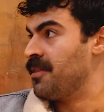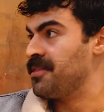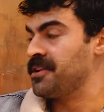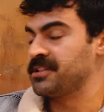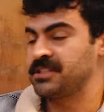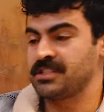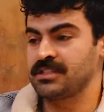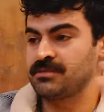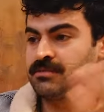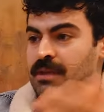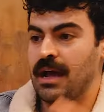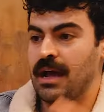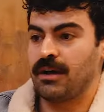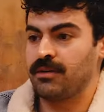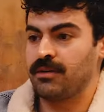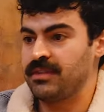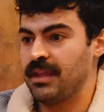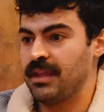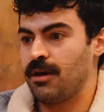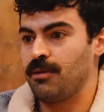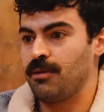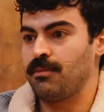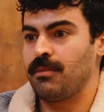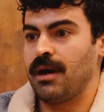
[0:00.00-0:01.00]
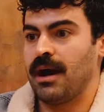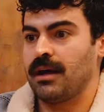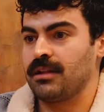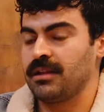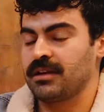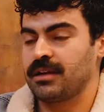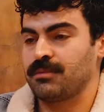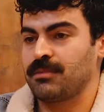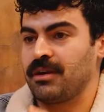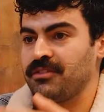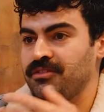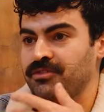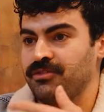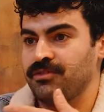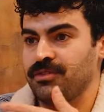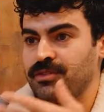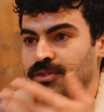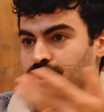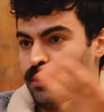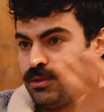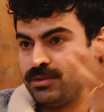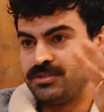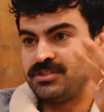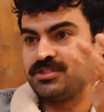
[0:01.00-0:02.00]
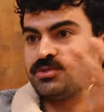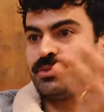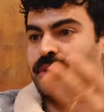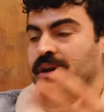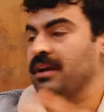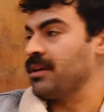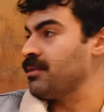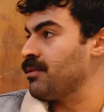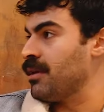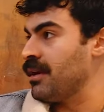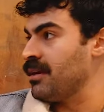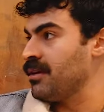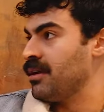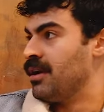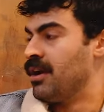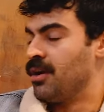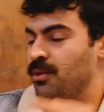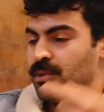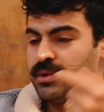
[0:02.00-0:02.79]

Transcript: This is now now Alec and my third swing, right?